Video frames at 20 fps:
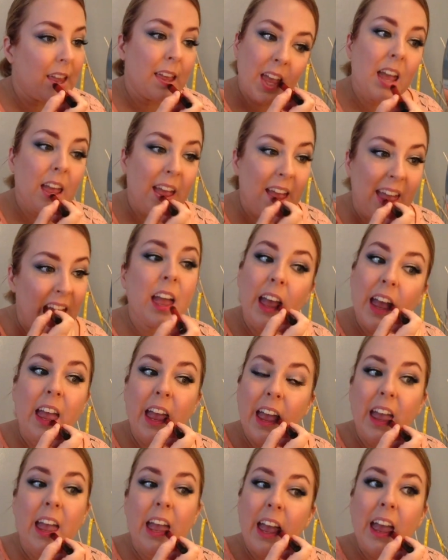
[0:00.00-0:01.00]
Right, we're
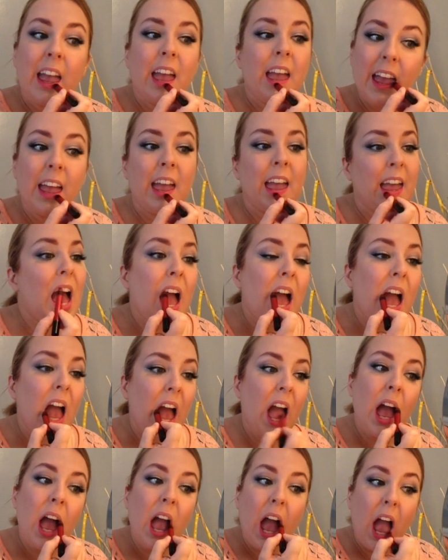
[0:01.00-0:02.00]
finishing with the
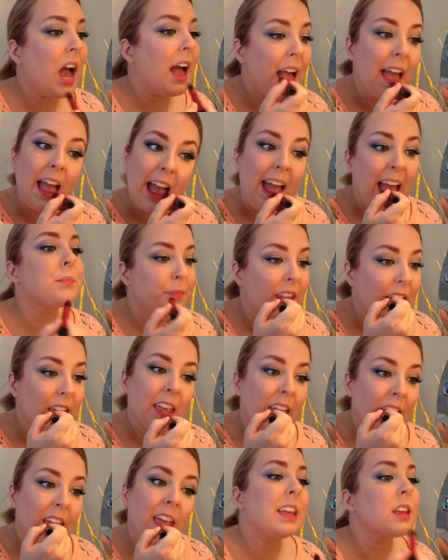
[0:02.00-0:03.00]
lips with a
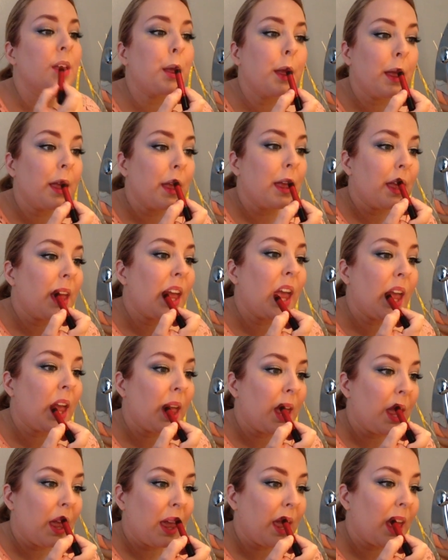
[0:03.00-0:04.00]
red glitter
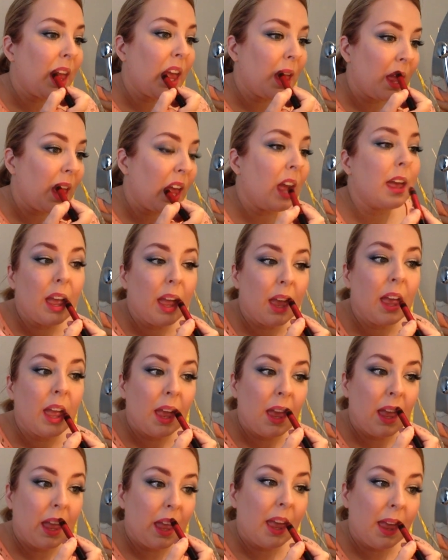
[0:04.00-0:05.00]
jumbo
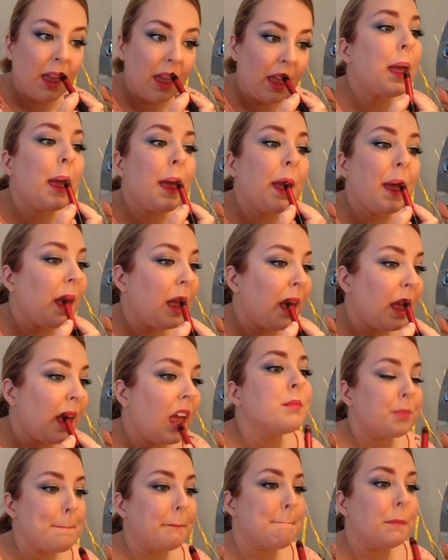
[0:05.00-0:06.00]
lipstick pencil,
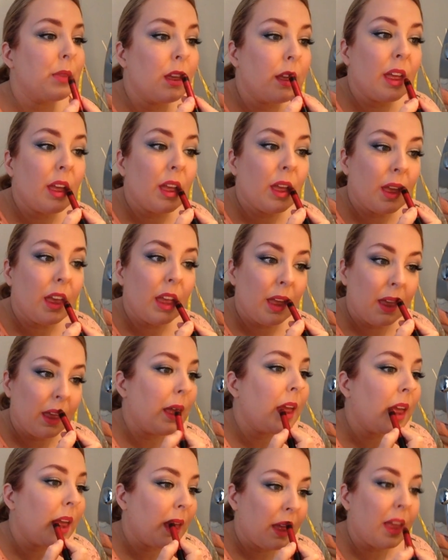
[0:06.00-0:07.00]

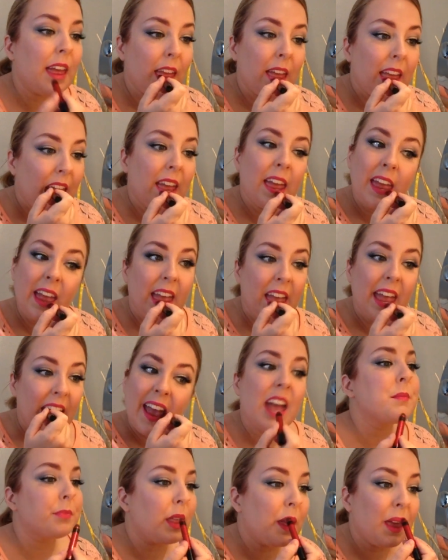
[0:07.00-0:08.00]
and I just add a little
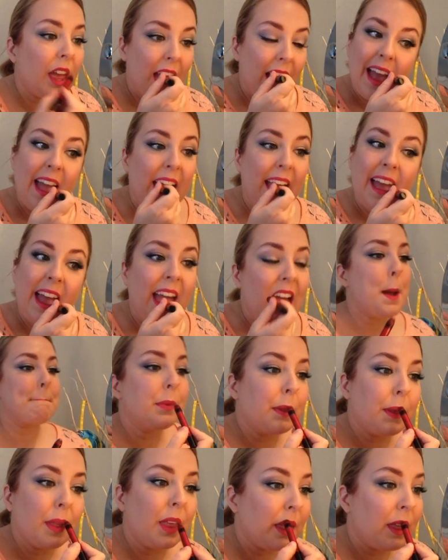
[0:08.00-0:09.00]
bit of
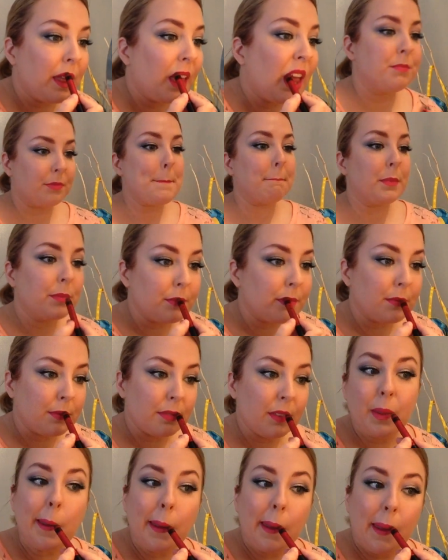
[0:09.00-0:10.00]
coral lip gloss
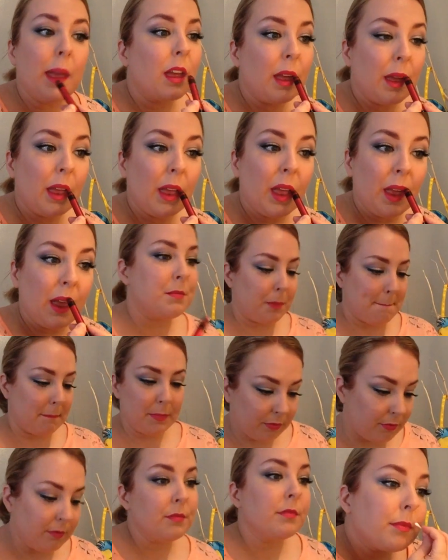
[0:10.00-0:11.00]
to the centre
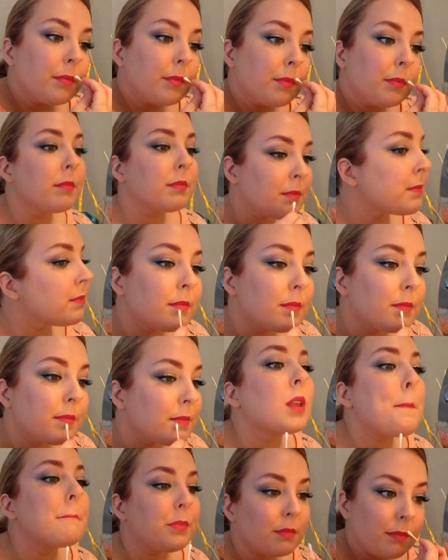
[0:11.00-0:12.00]
of the top and
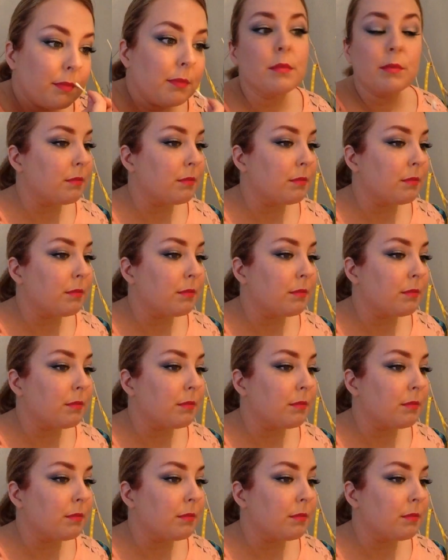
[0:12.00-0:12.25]
bottom